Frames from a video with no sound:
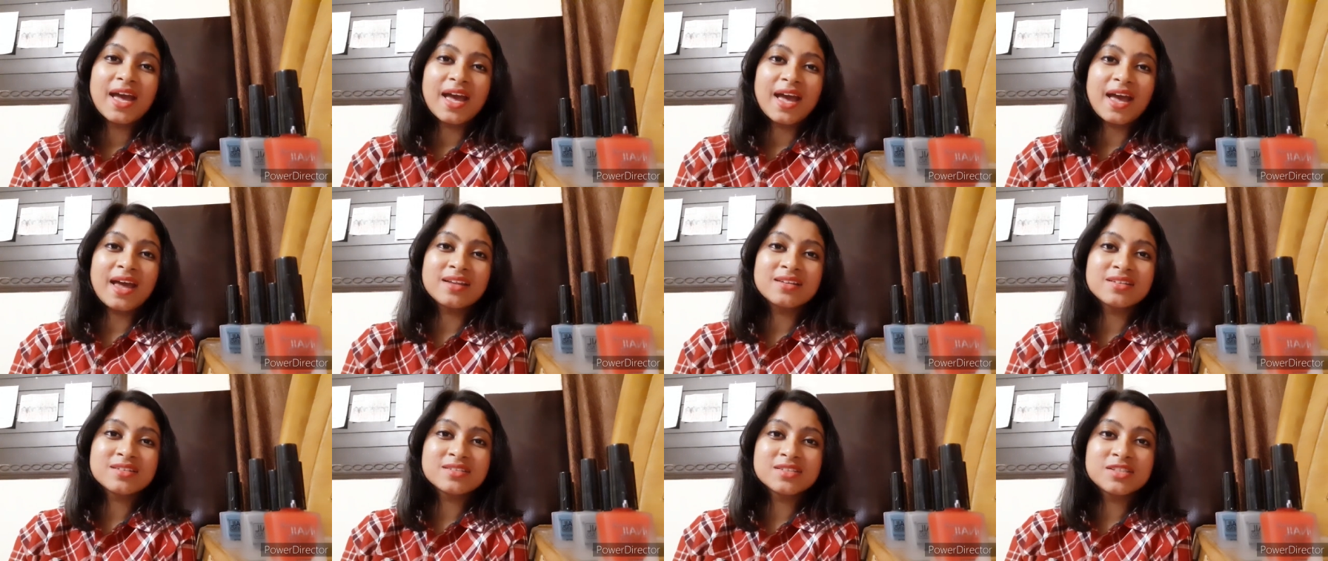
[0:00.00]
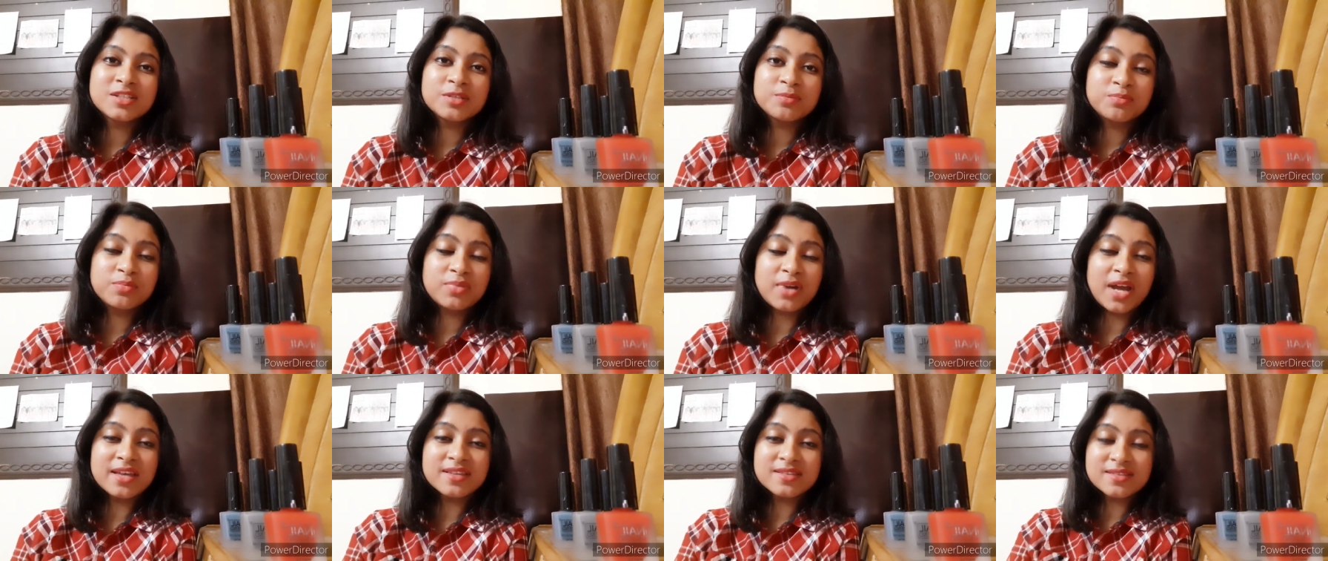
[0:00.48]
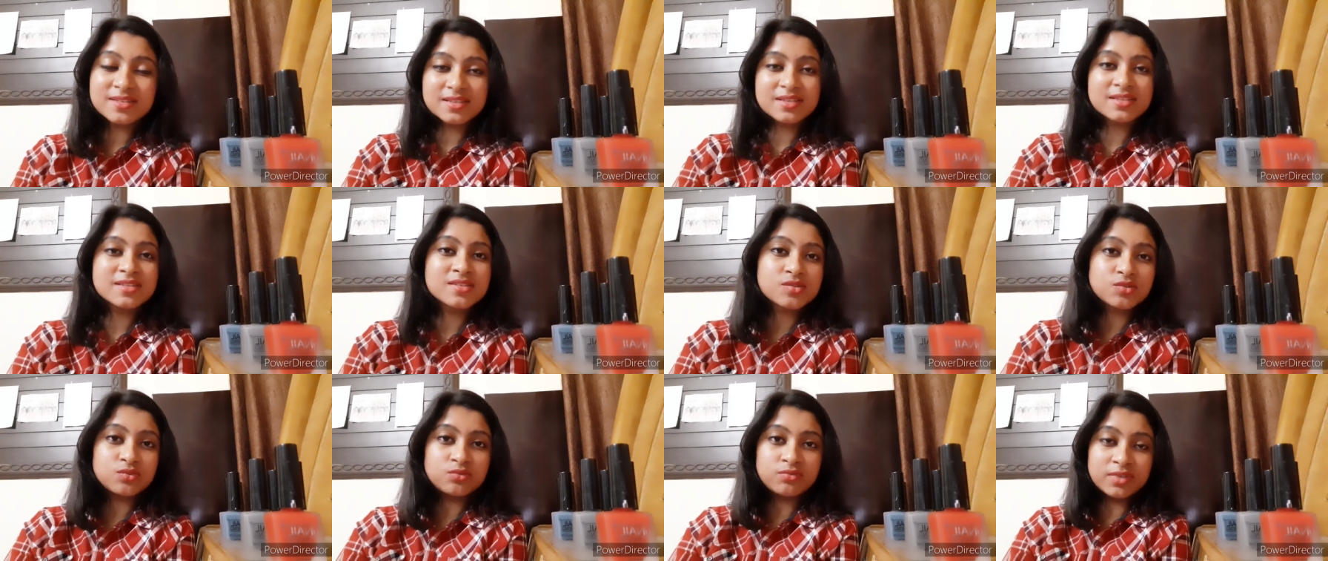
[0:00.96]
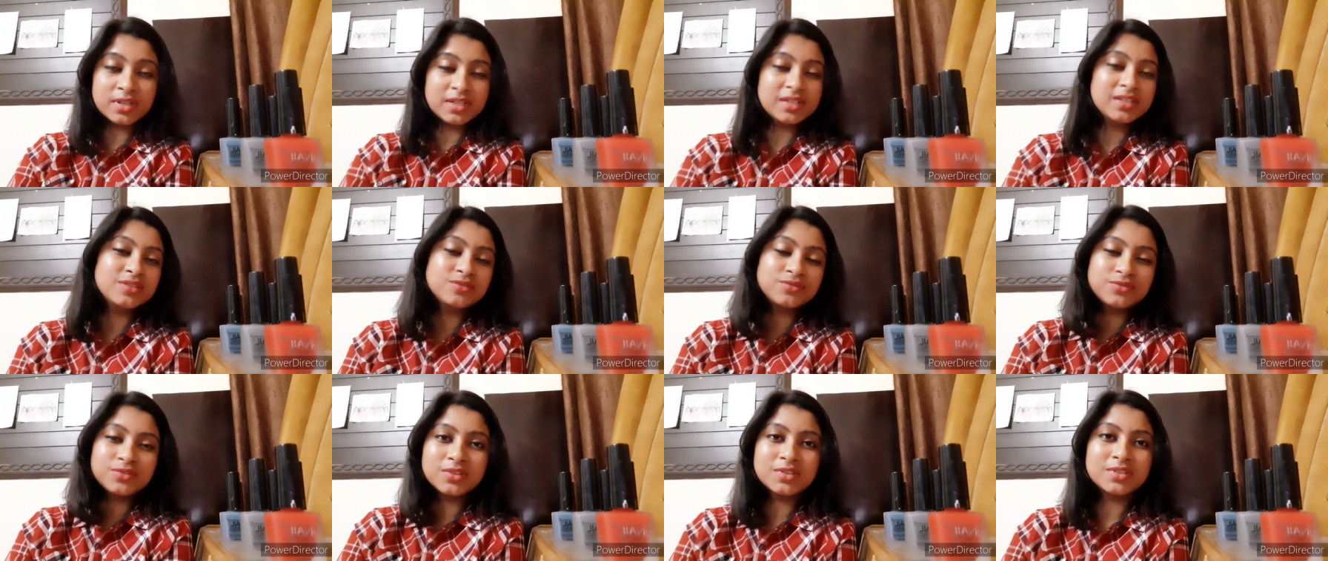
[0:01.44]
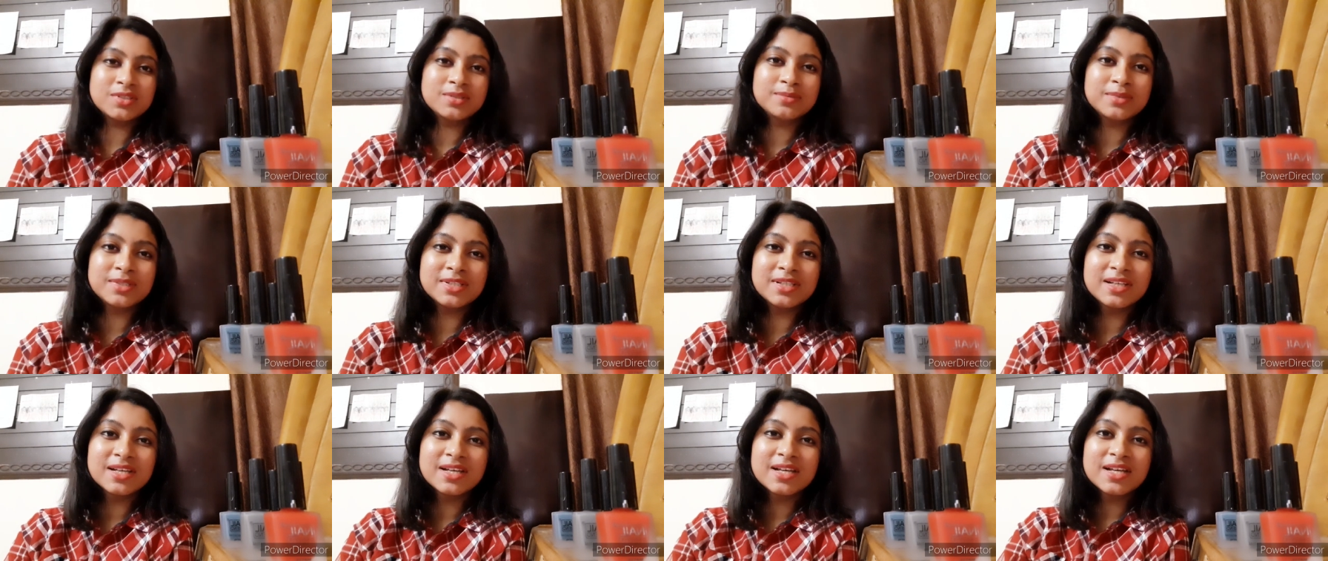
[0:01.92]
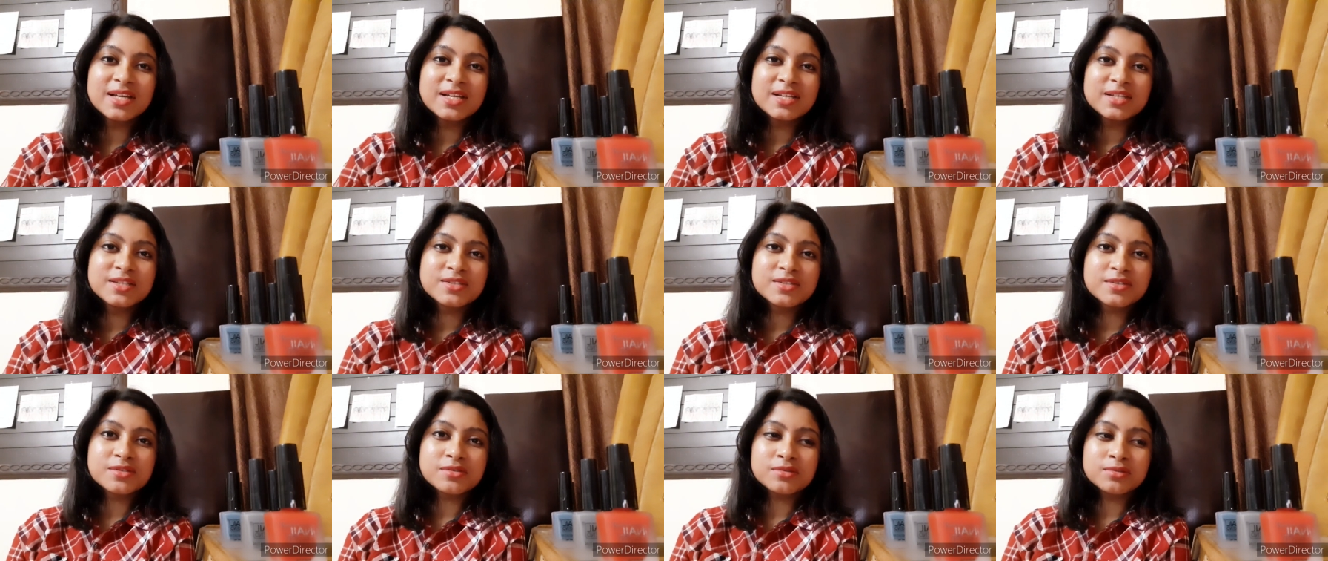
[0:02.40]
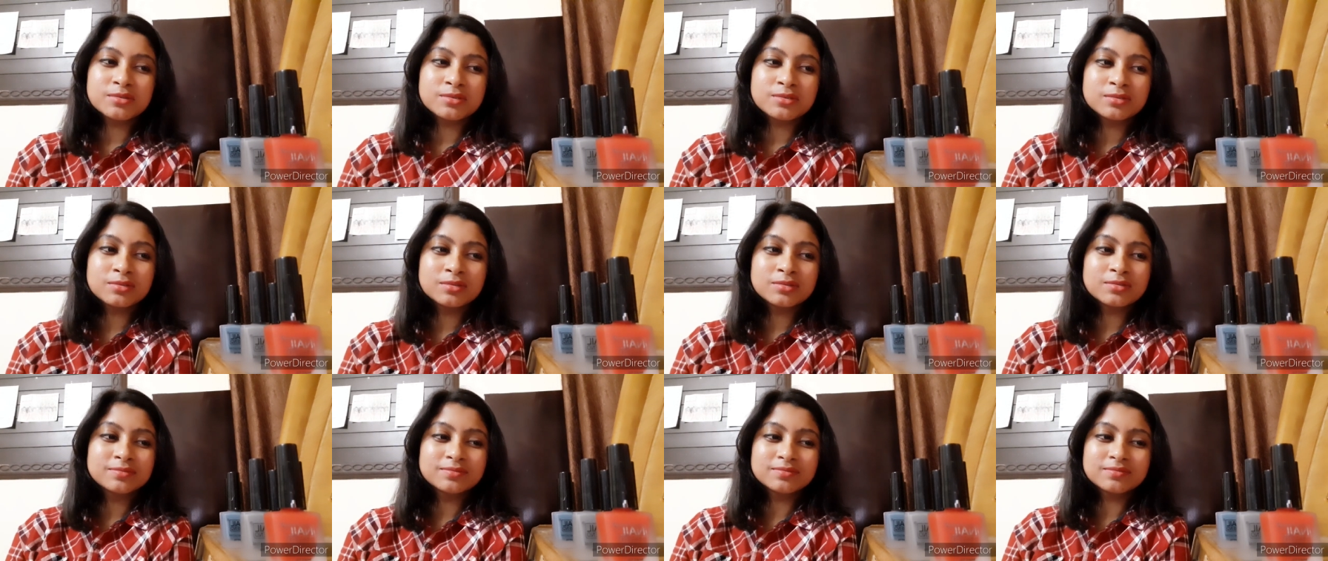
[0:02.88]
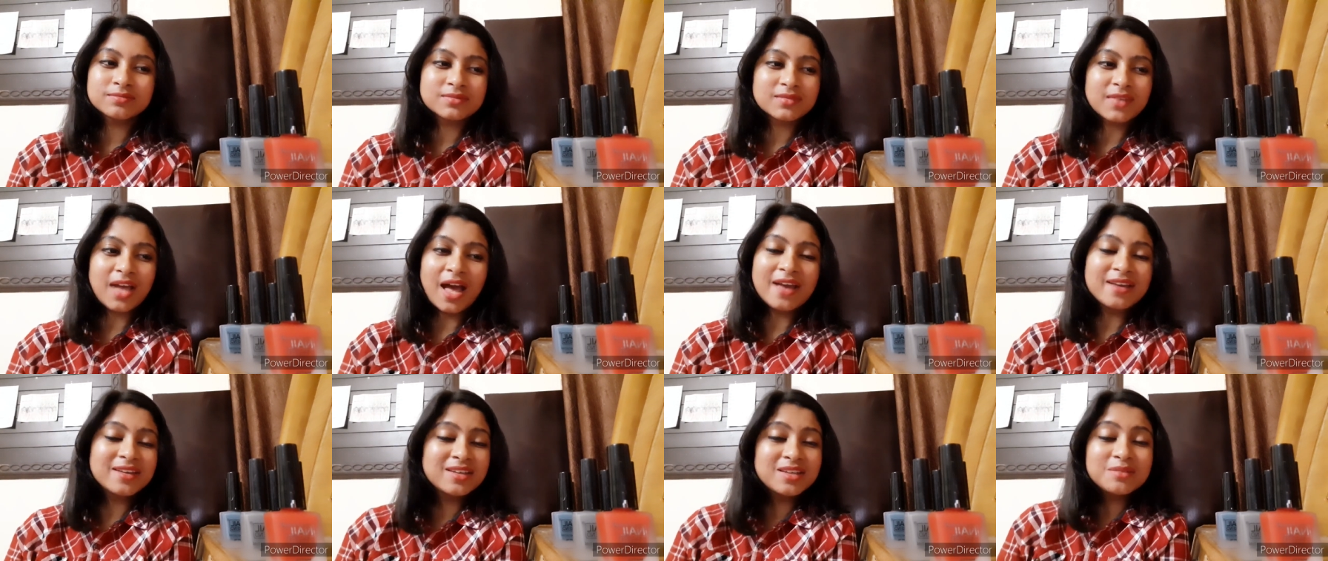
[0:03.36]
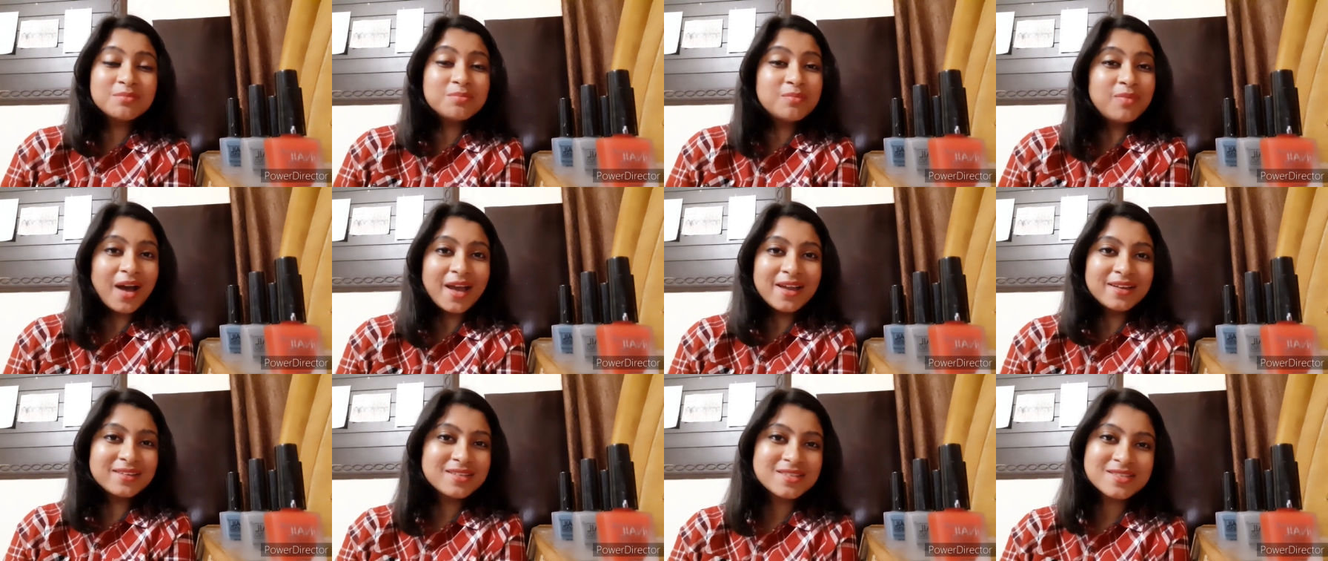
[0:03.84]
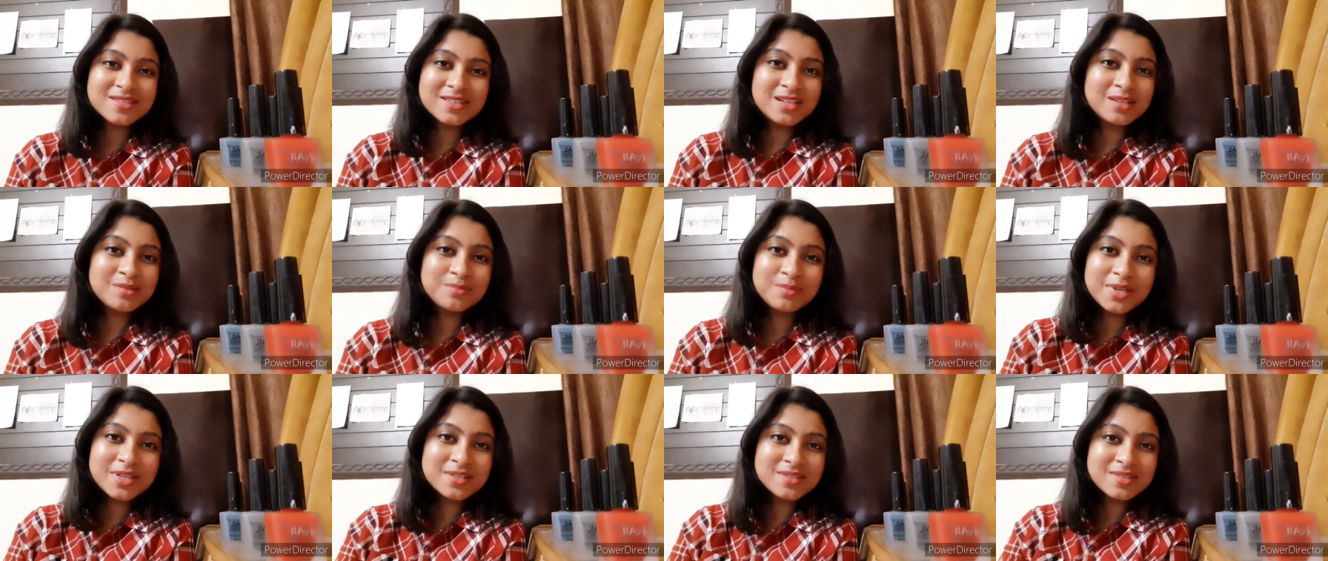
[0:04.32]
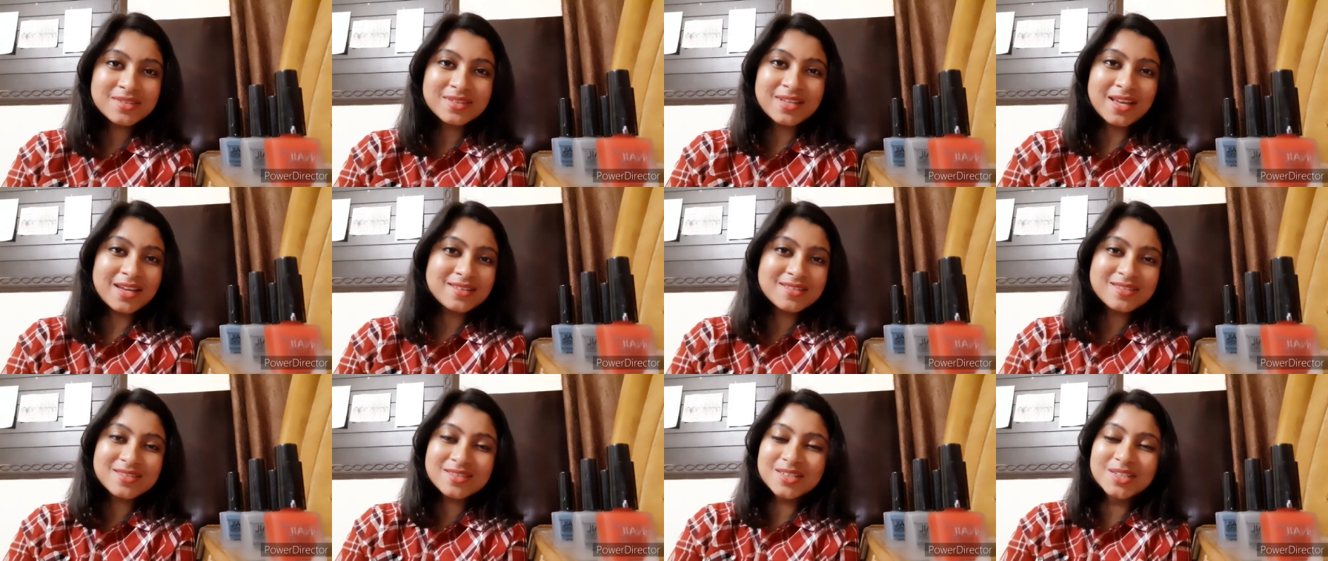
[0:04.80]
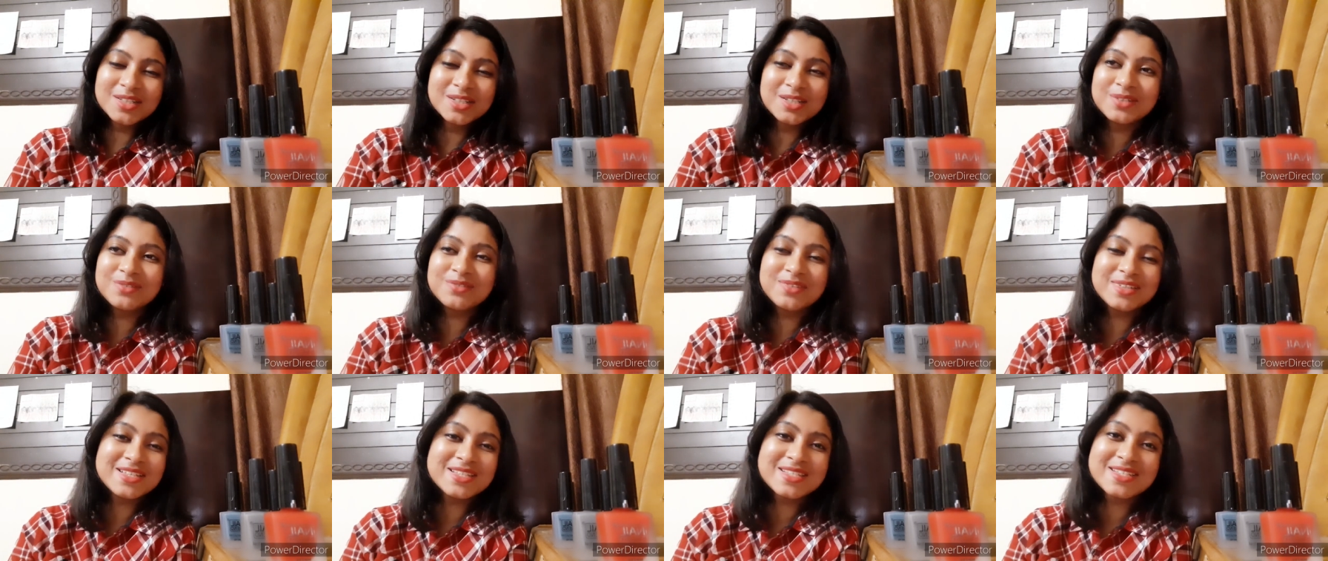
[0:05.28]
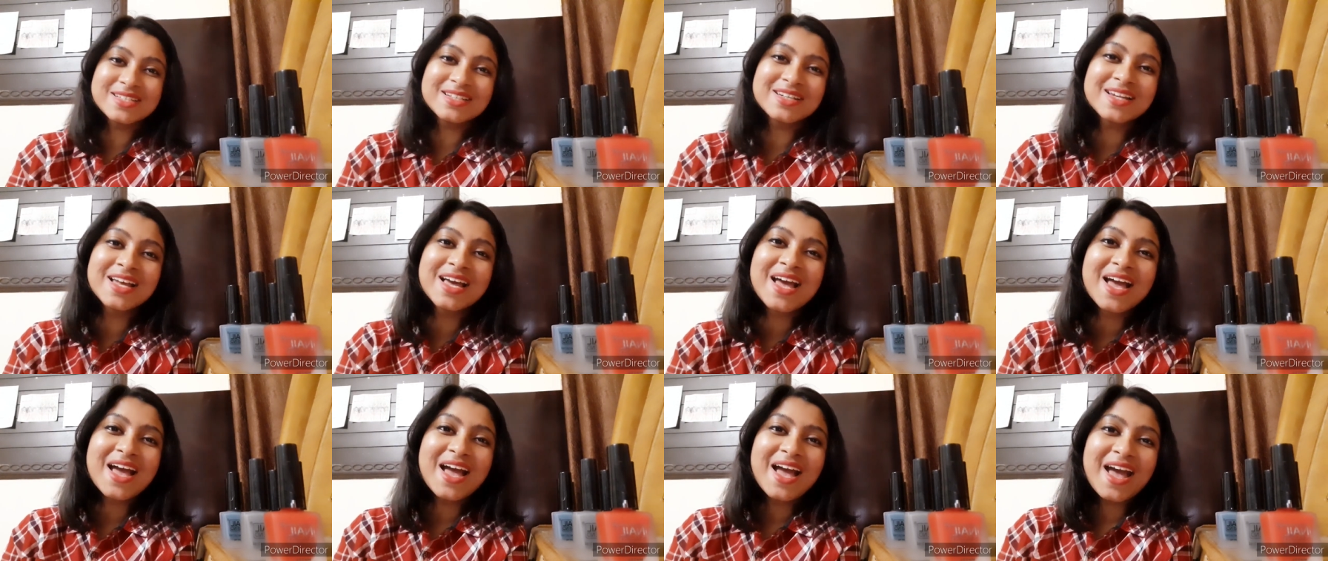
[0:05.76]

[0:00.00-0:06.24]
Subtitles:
and the price is really affordable, so I keep buying these nail paints. That's the reason.